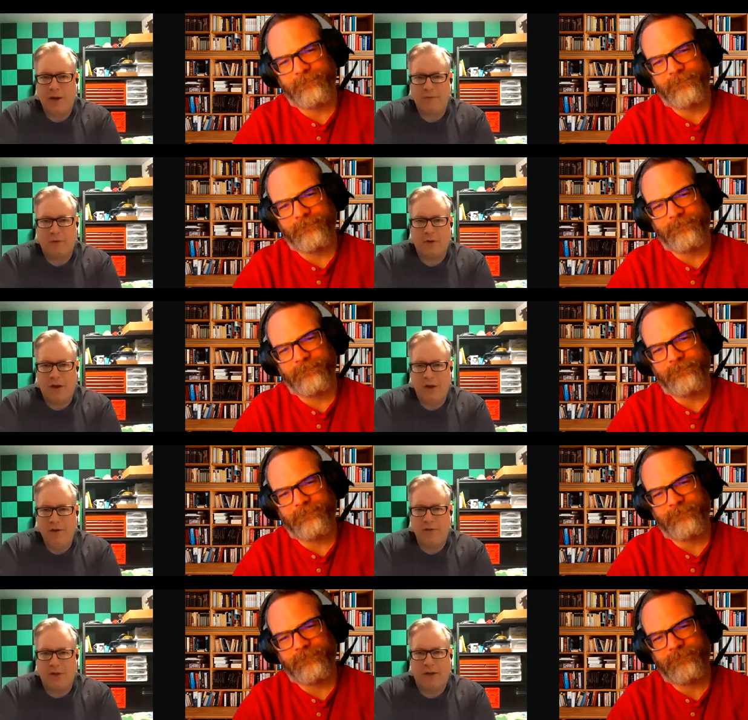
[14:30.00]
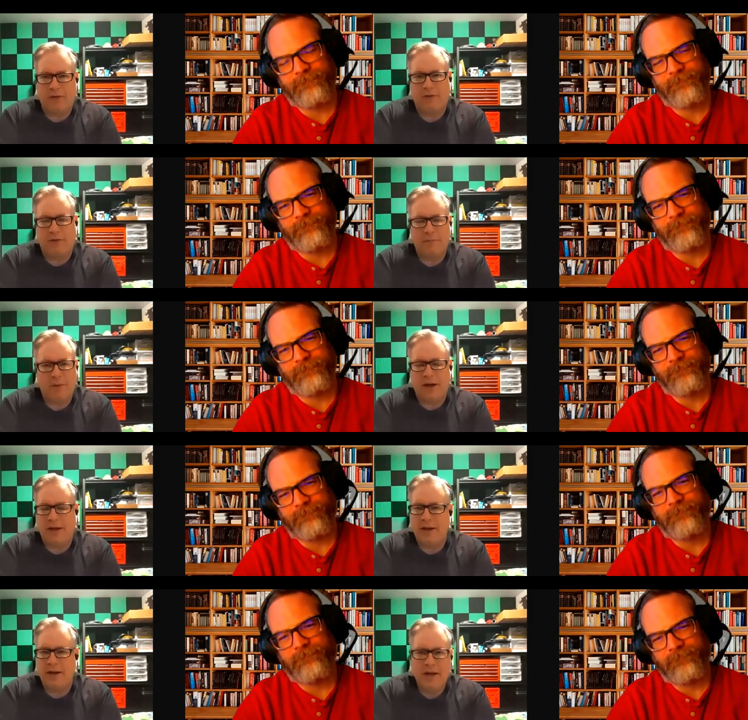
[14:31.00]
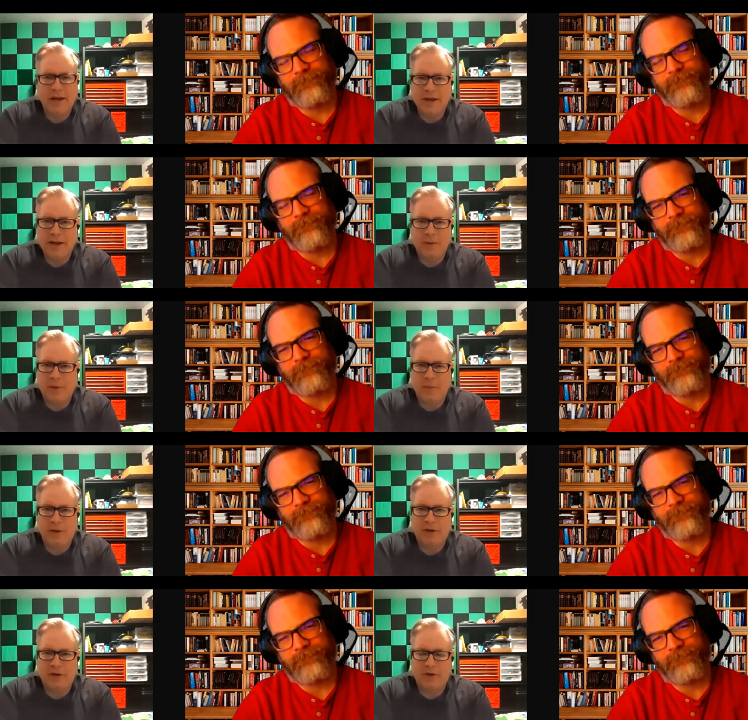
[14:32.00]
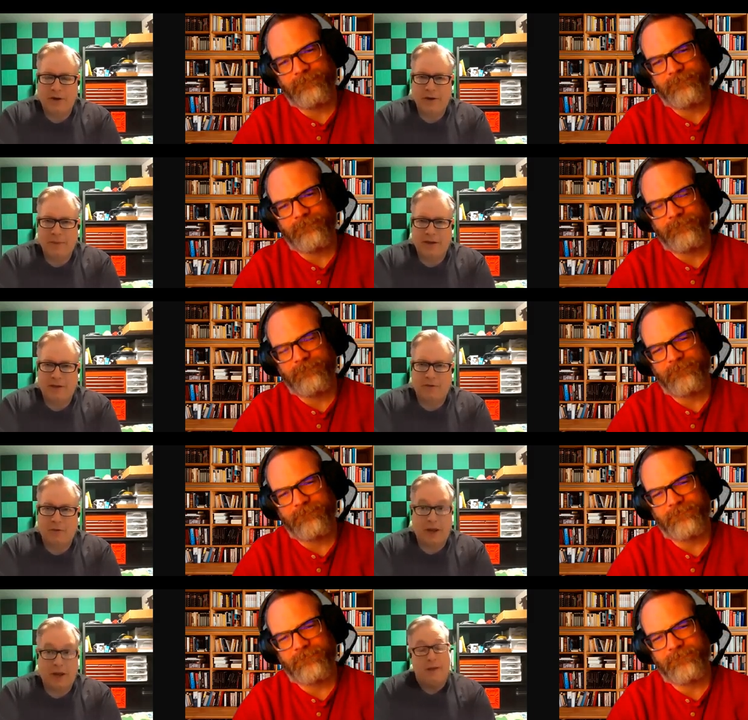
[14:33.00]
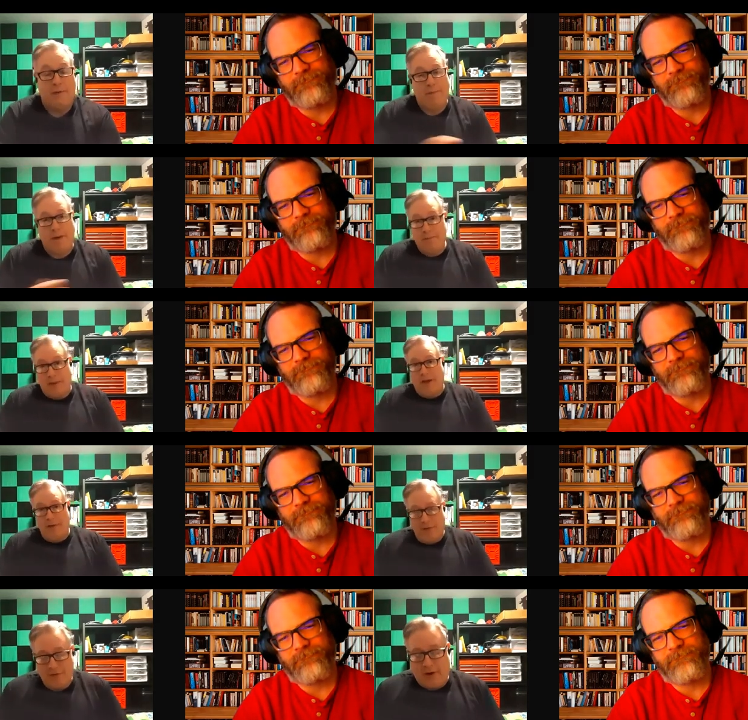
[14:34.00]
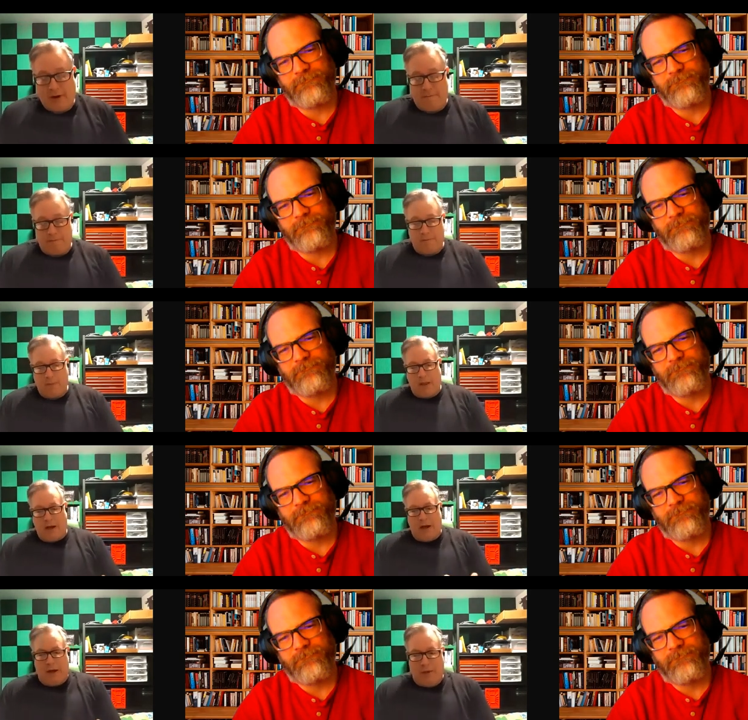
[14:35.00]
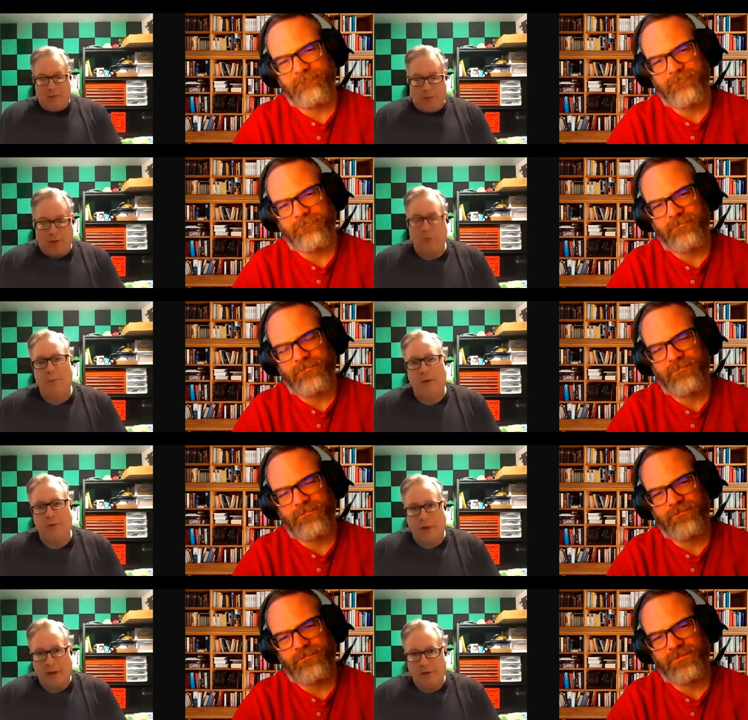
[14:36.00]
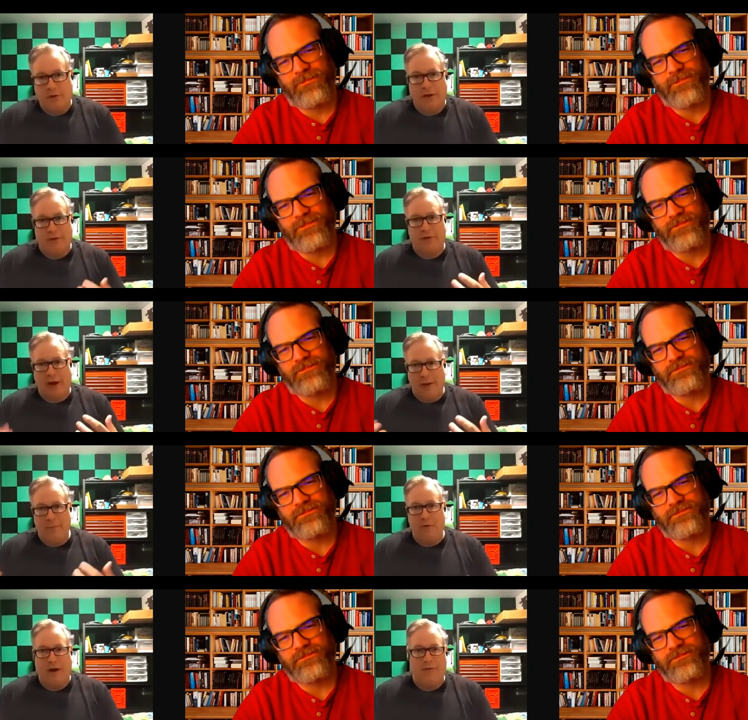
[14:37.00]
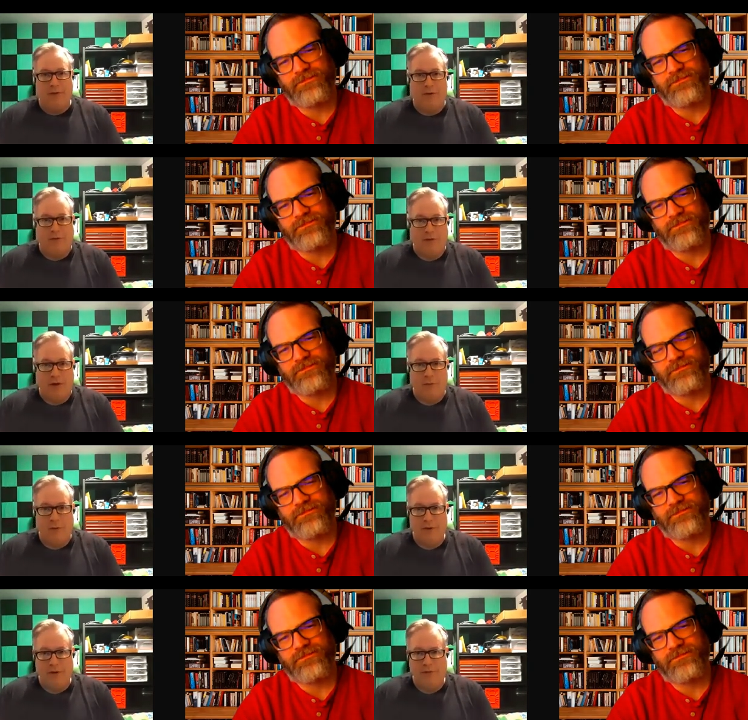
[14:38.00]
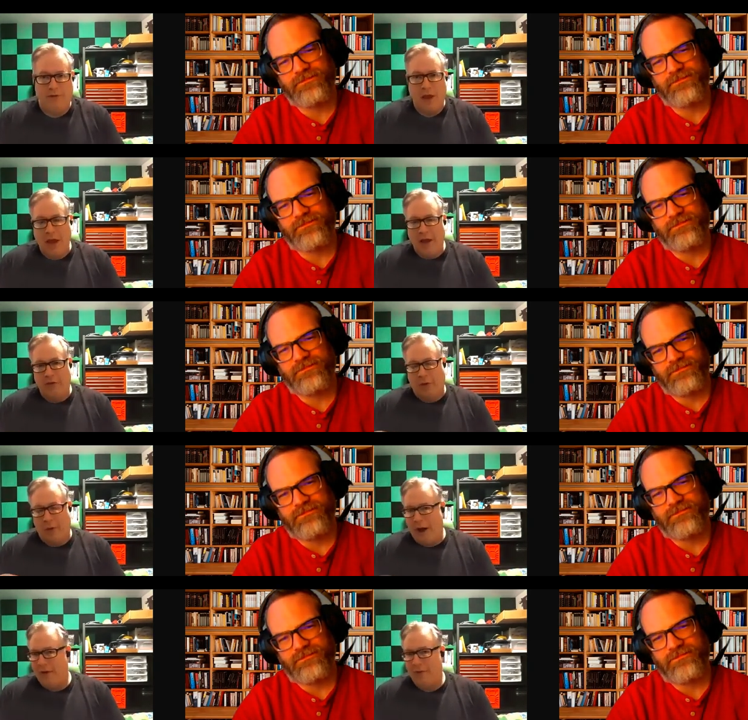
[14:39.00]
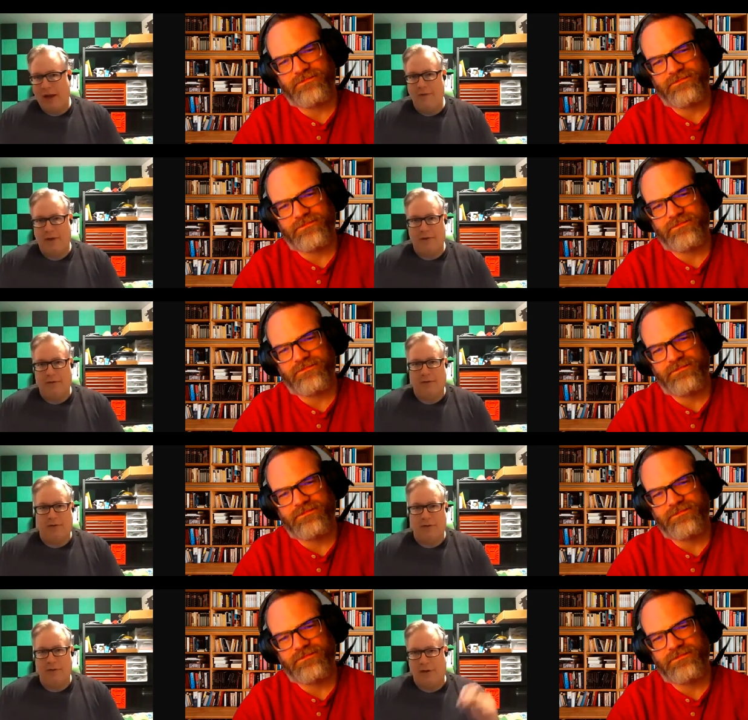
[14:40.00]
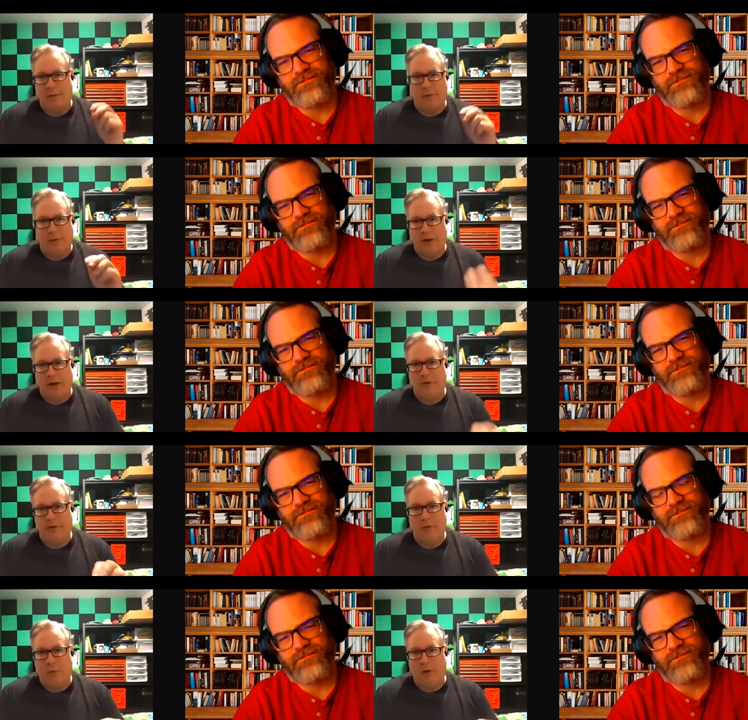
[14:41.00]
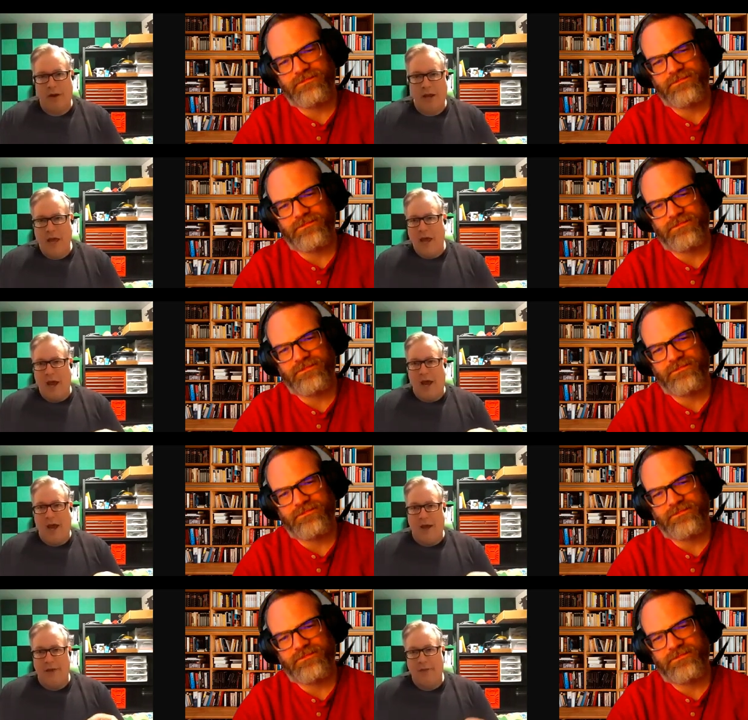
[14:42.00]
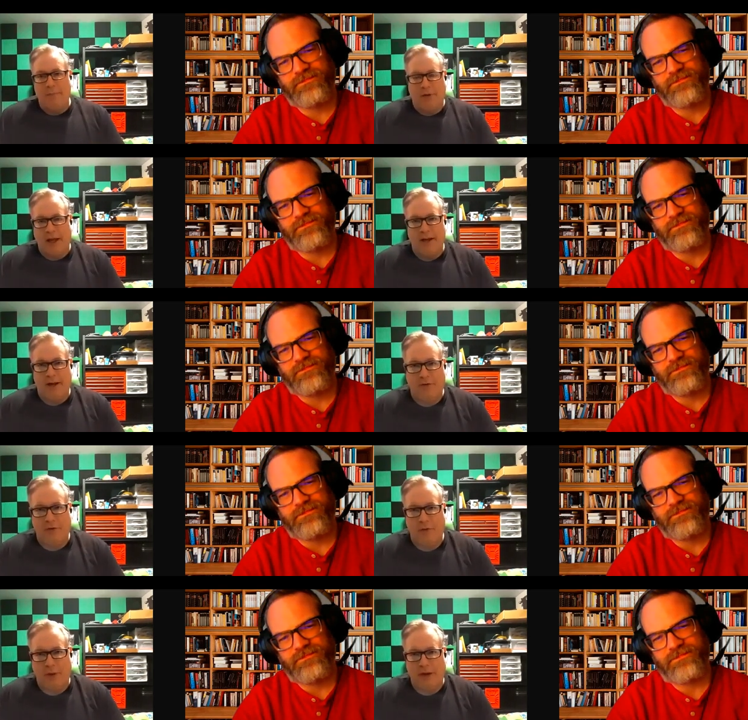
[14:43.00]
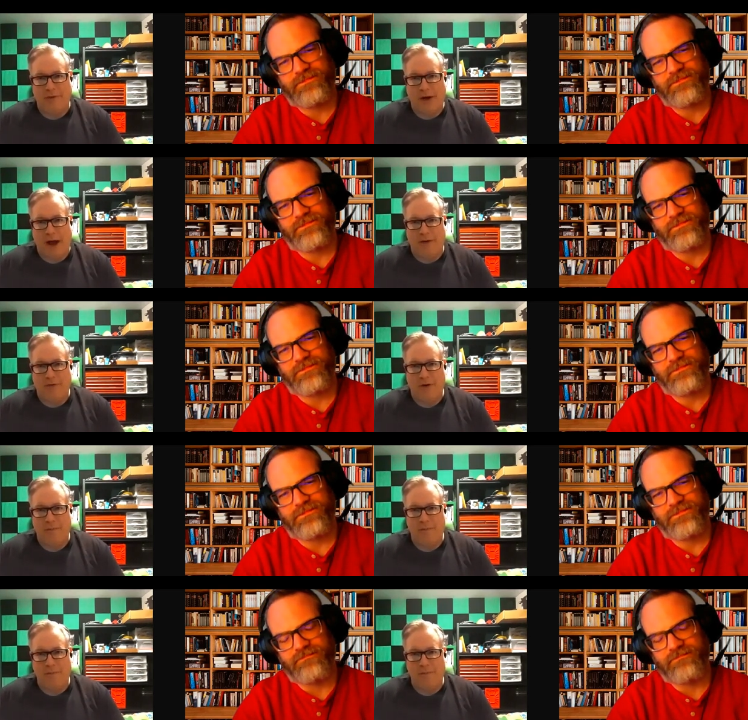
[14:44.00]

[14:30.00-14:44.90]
Speaker 1: great for a lot of things. But when, when you're trying to make a story and eh, because of um uh with Oldsmobiles and laser guns time travel is involved with this so i have to have consistency between issue one and the planned issue 25